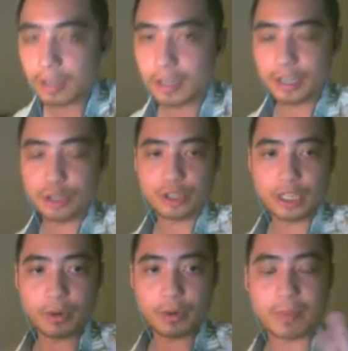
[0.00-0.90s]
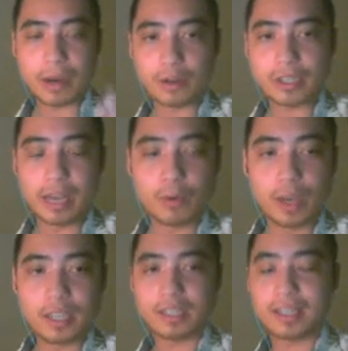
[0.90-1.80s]
Did you see where Spyro's head
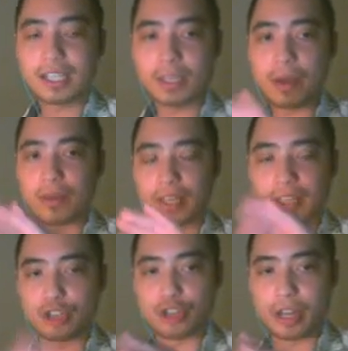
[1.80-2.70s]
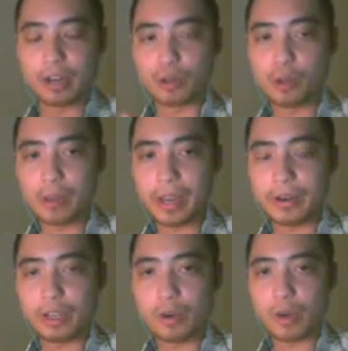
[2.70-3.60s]
was? That's about like the general
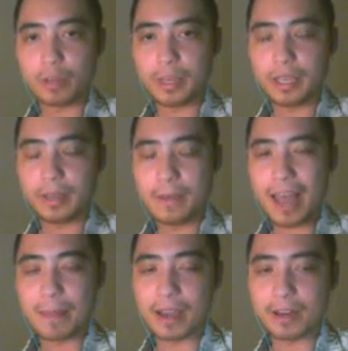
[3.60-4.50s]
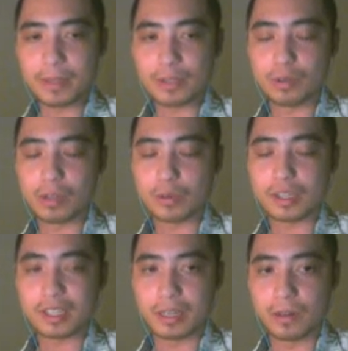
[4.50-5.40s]
area you want to be. I might have been too low
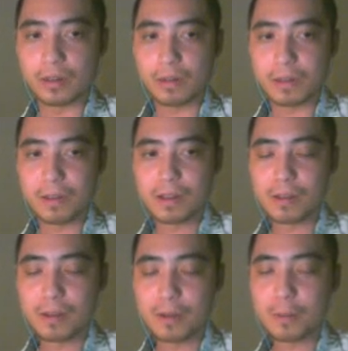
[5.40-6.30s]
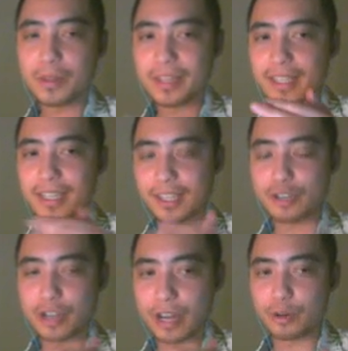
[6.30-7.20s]
still, but that's like the
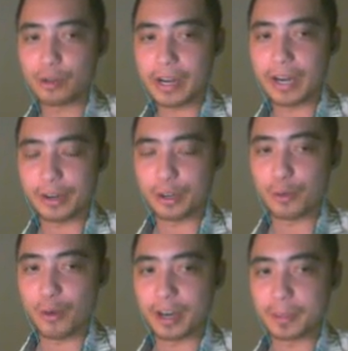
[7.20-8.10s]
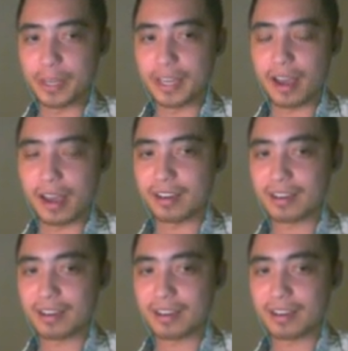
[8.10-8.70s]
general area you want to be at.